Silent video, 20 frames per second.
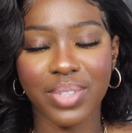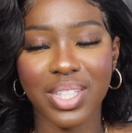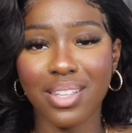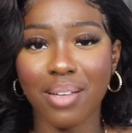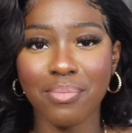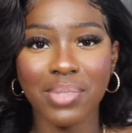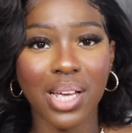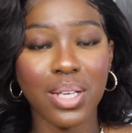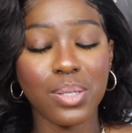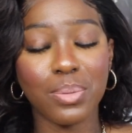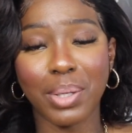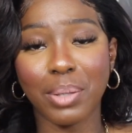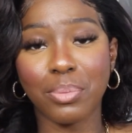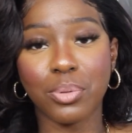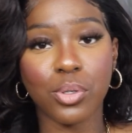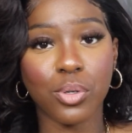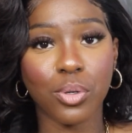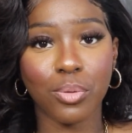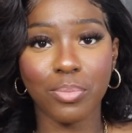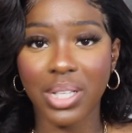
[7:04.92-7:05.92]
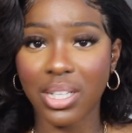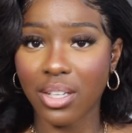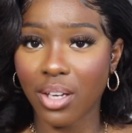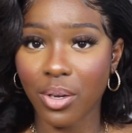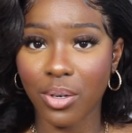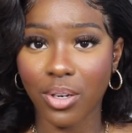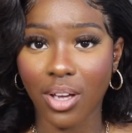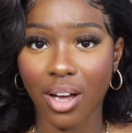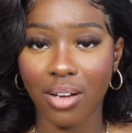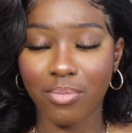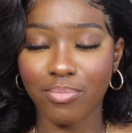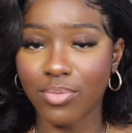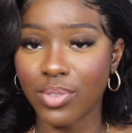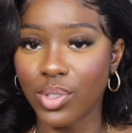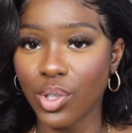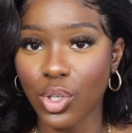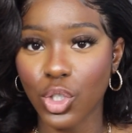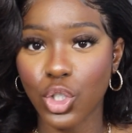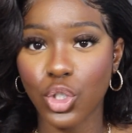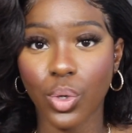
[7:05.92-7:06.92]
Sometimes people call me Lola.
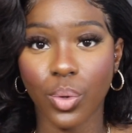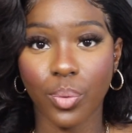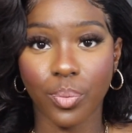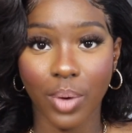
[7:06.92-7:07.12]
Not sure